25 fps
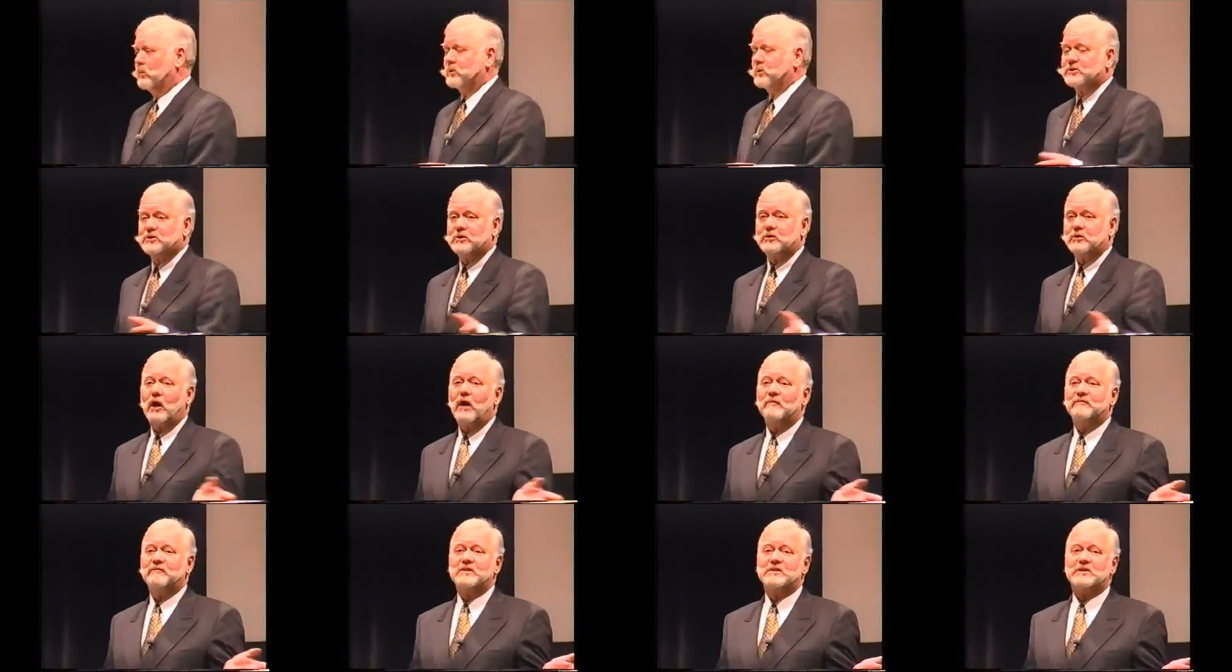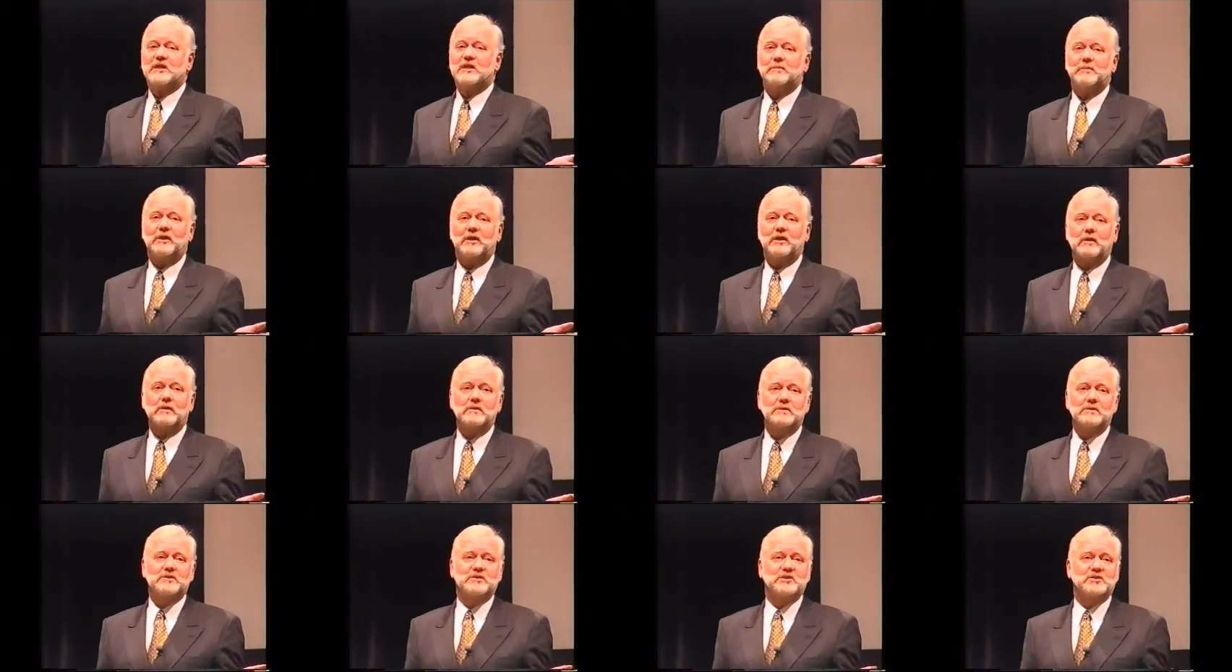which could obviously be
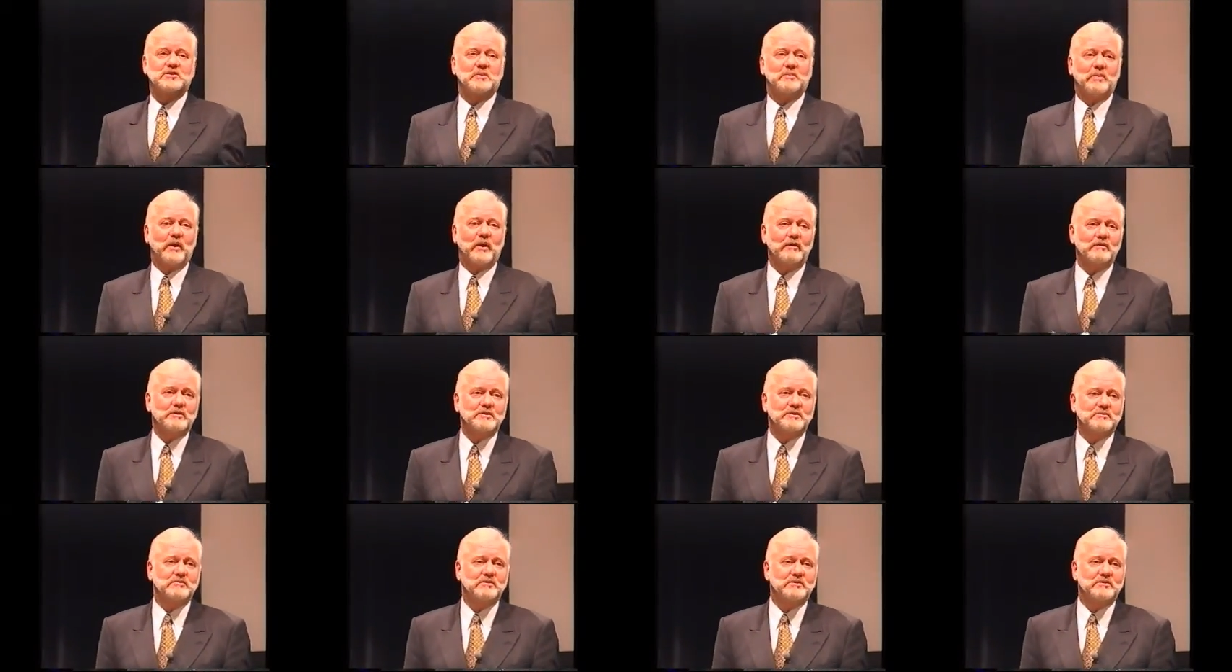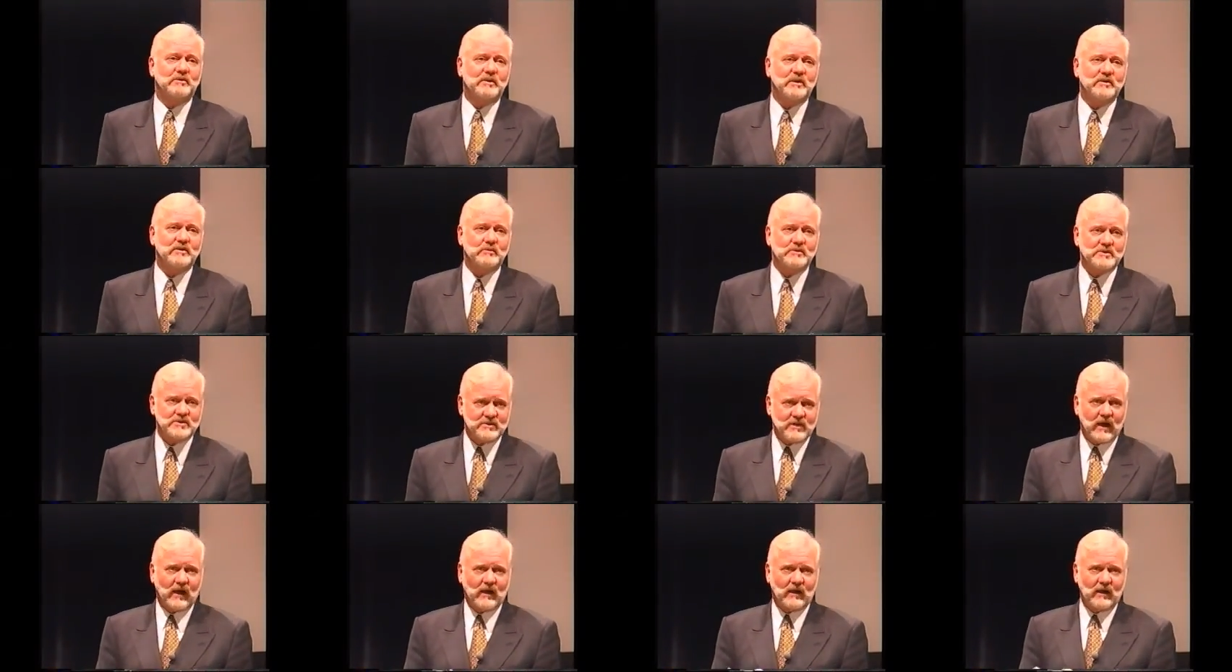used as a parents' retreat
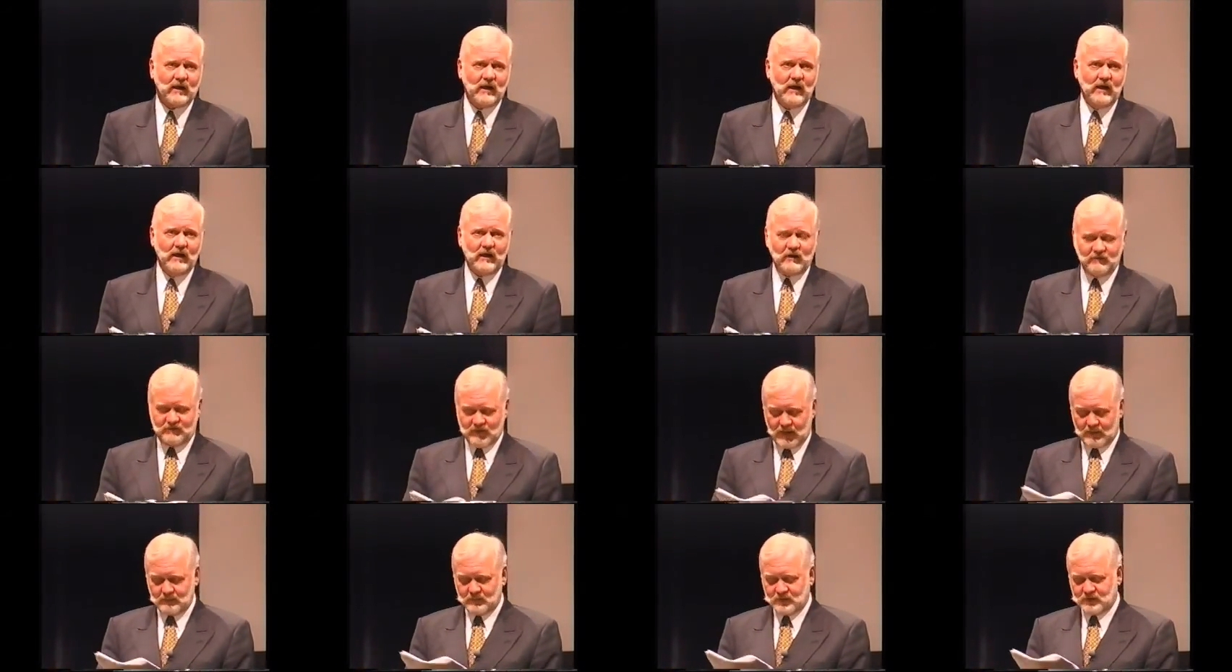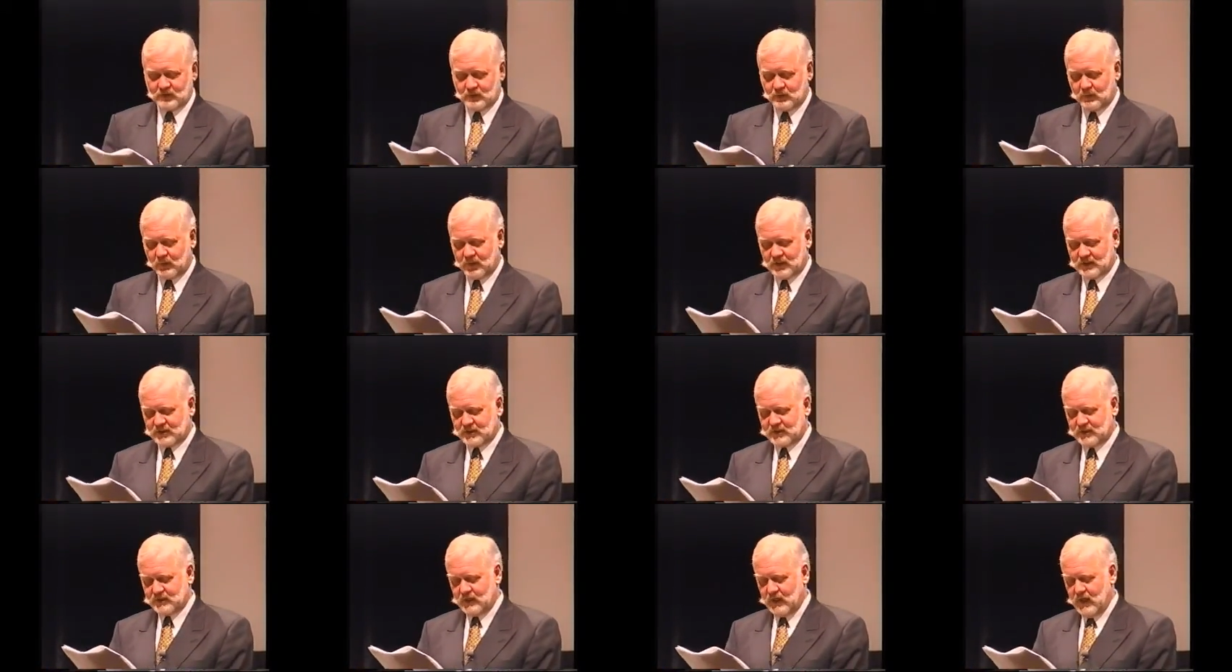or study if that was your
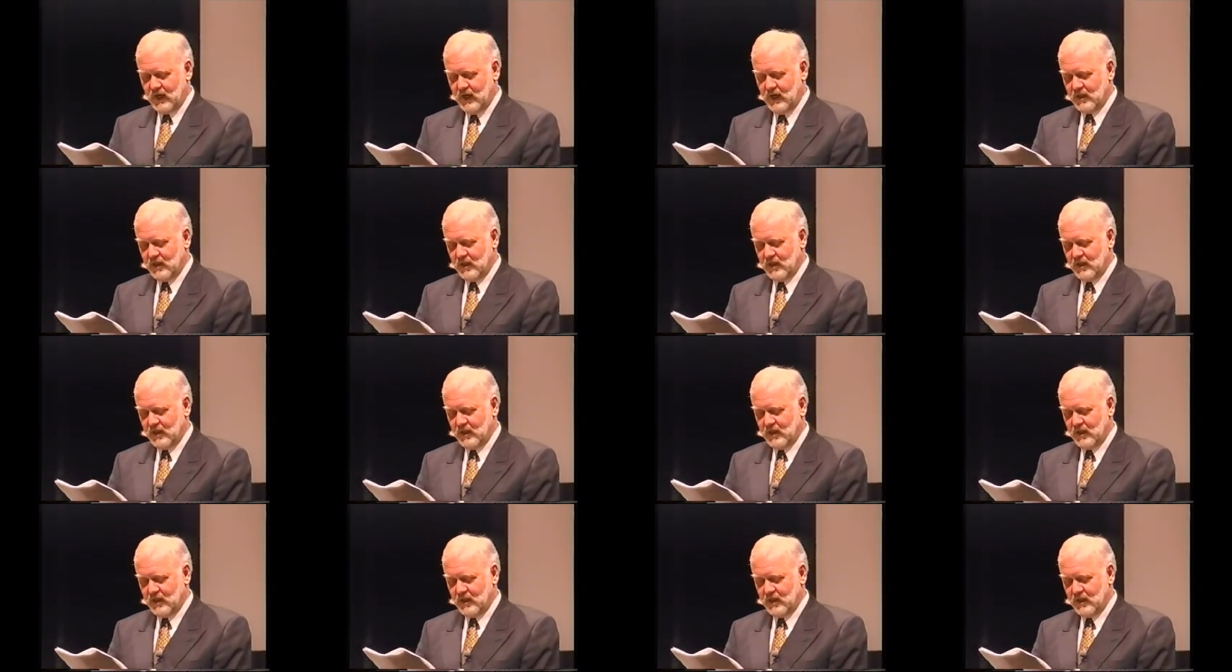wish.